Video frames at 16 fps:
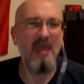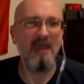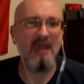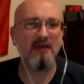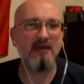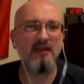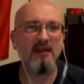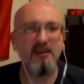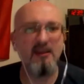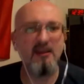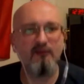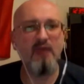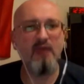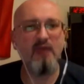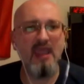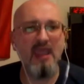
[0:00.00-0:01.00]
if we had
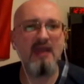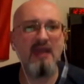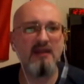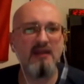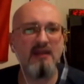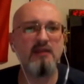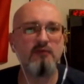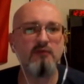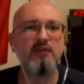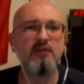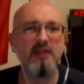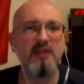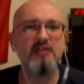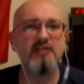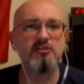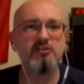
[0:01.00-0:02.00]
any real
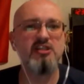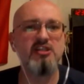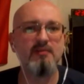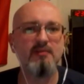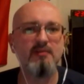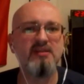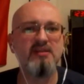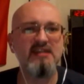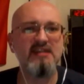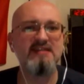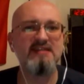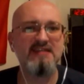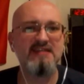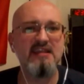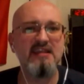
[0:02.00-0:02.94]
leadership in D.C.,